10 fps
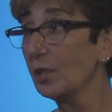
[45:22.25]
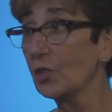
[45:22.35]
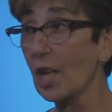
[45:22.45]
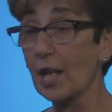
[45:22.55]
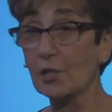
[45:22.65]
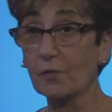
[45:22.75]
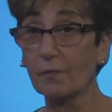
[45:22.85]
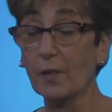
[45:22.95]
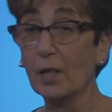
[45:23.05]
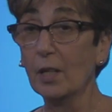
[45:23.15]
in charge of
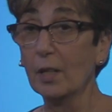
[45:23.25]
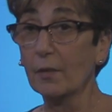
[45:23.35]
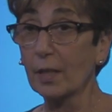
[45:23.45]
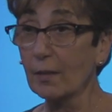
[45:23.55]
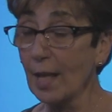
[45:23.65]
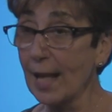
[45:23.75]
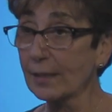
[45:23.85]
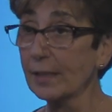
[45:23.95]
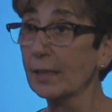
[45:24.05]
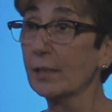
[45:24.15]
the
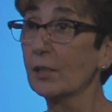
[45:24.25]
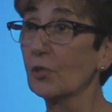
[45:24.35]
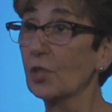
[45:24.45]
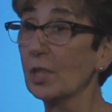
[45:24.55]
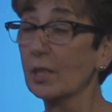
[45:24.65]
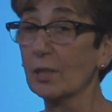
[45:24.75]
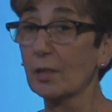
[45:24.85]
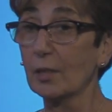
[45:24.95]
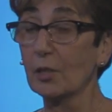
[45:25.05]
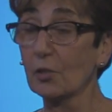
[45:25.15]
classes.
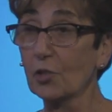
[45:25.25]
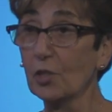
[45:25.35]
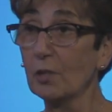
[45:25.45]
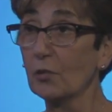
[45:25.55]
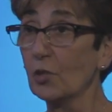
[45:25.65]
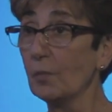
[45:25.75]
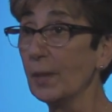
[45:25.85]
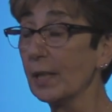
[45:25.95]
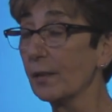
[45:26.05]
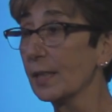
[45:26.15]
She'll
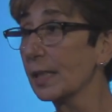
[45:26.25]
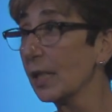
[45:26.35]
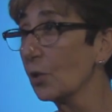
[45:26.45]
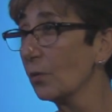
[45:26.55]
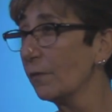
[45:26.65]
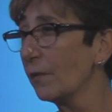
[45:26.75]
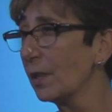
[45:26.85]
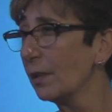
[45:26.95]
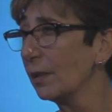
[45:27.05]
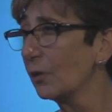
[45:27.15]
make out the schedule for
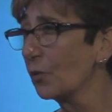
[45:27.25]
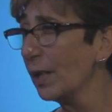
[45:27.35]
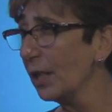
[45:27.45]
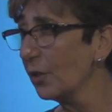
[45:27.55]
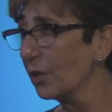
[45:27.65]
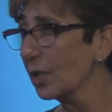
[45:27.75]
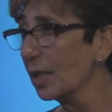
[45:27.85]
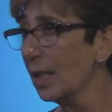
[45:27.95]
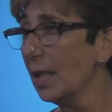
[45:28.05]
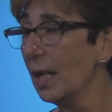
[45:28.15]
the trainers.
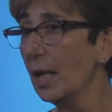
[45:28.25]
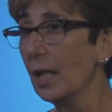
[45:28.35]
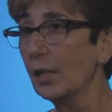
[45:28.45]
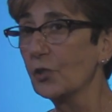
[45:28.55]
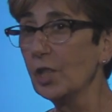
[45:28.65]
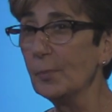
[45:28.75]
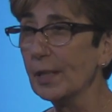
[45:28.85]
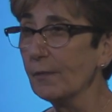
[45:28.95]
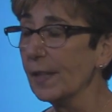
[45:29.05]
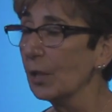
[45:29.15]
She keeps
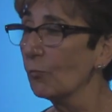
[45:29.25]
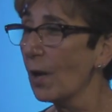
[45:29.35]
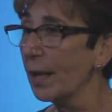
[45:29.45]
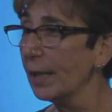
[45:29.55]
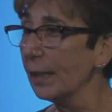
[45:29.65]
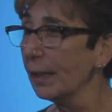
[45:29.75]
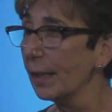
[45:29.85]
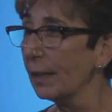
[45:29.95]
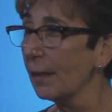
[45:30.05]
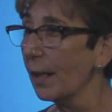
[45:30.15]
everything running,
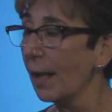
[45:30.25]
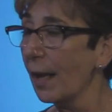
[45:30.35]
and